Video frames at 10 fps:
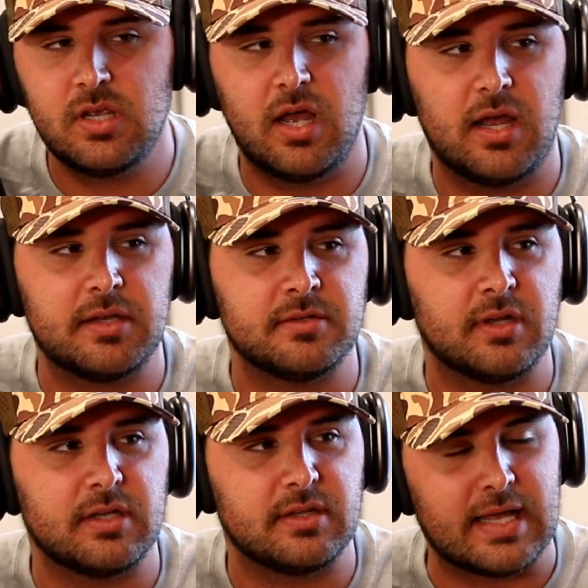And
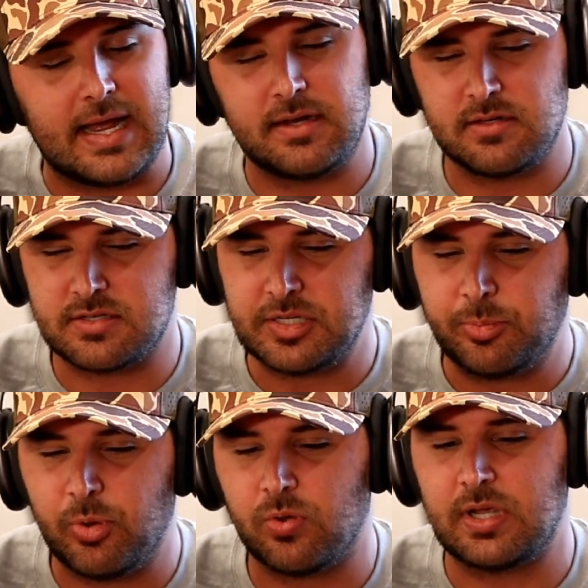that
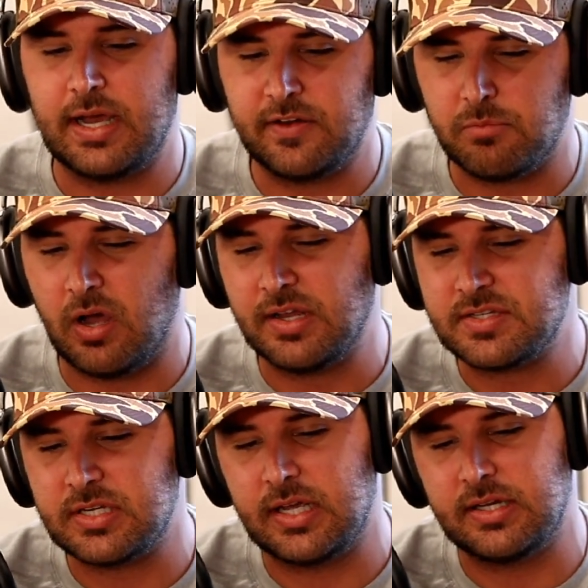simple kind of
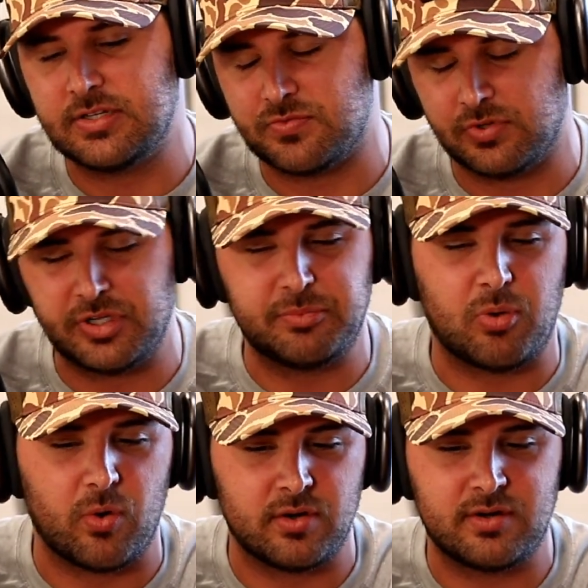mindset is really
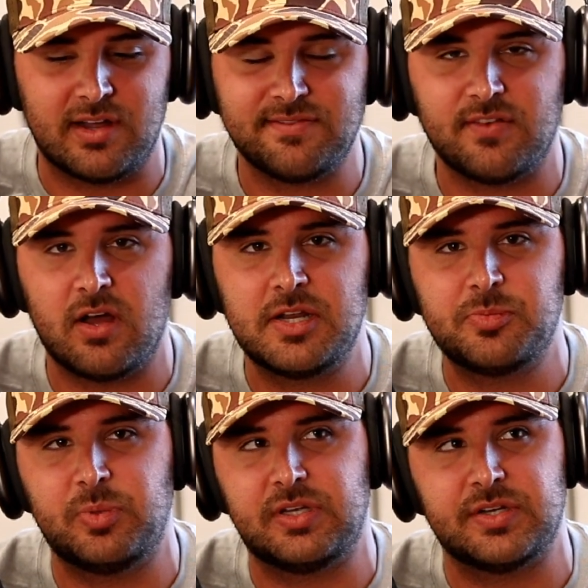important, I
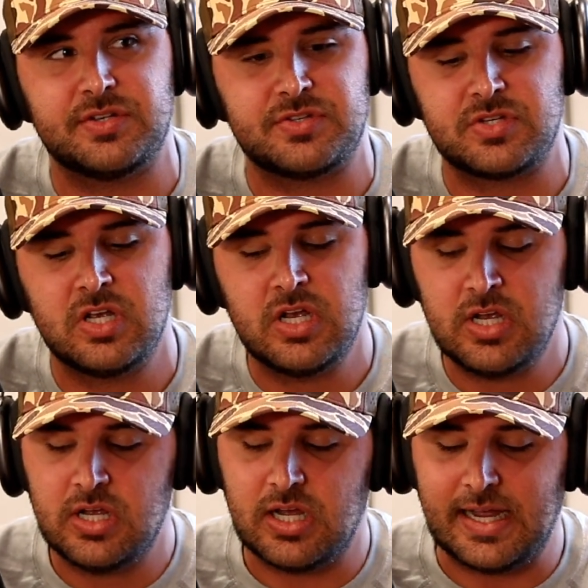find, because
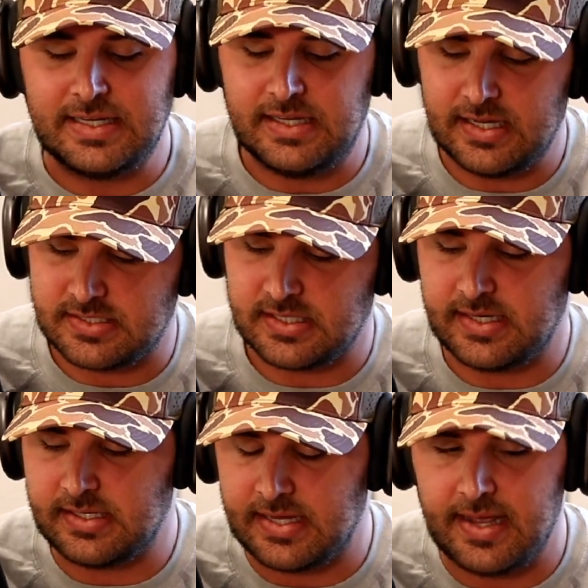I get to
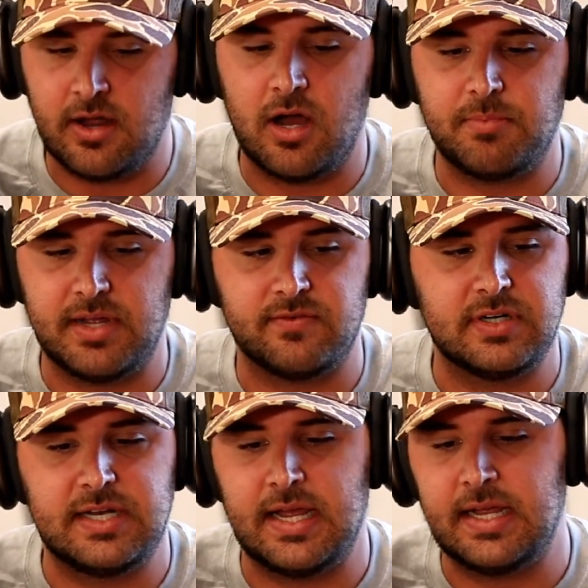get up
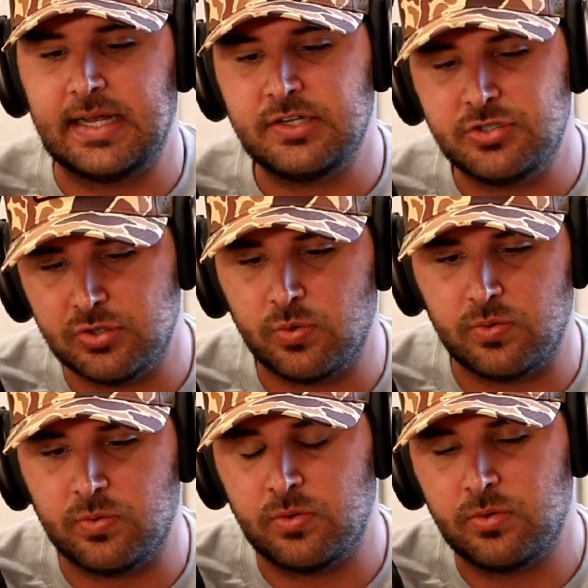every day and
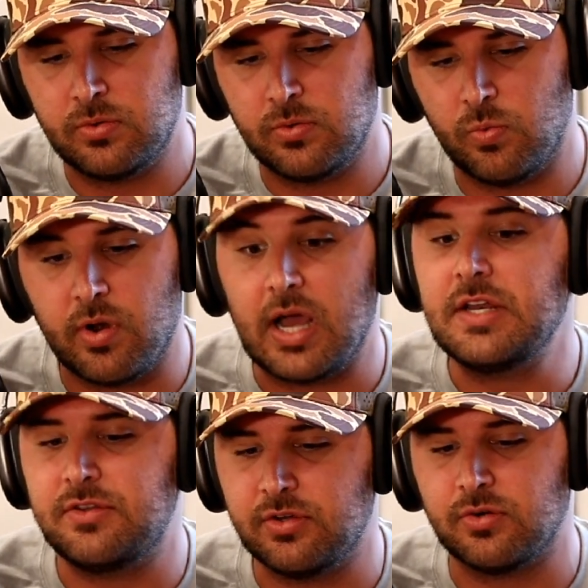do what
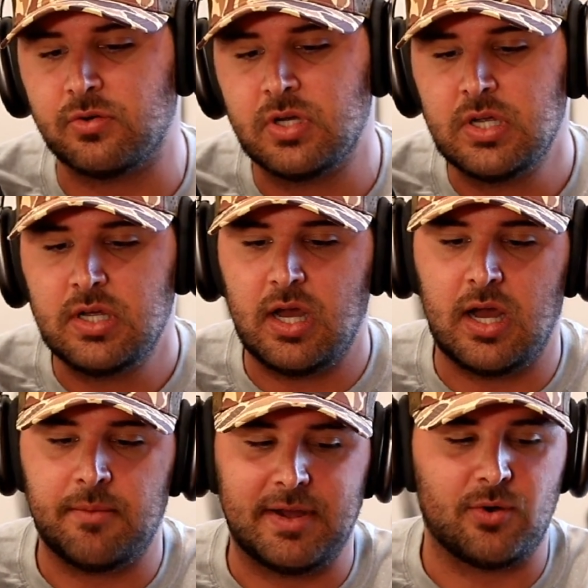I do.
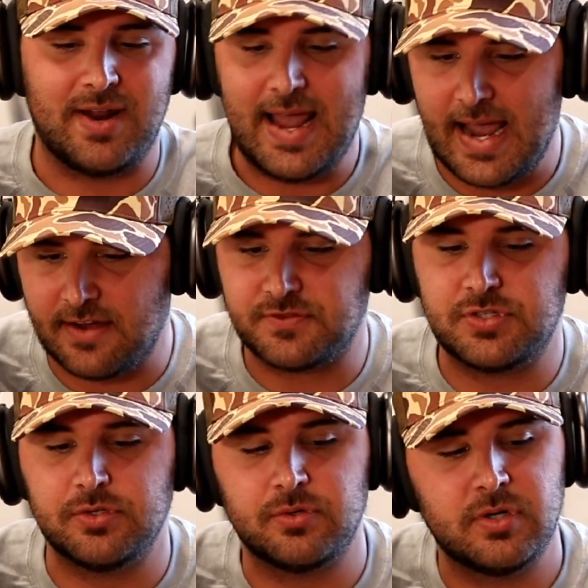I don't have
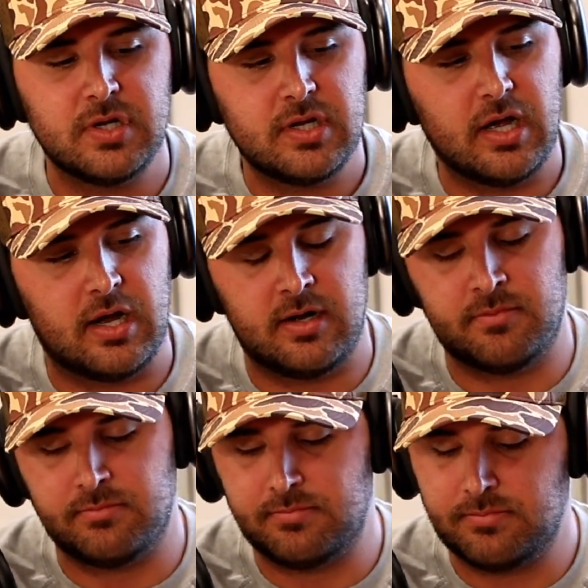to.
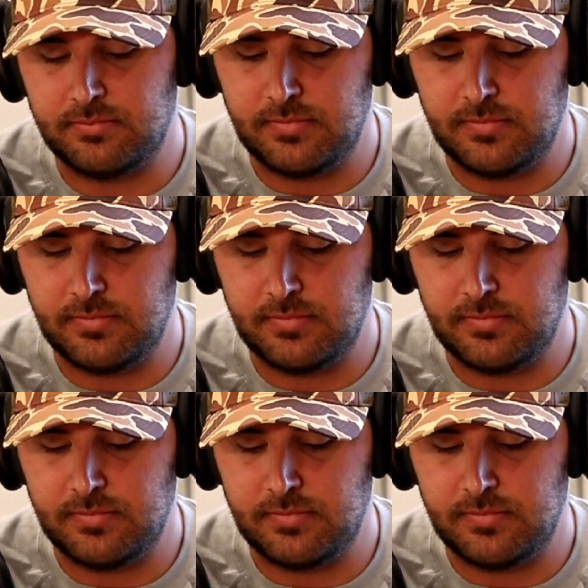And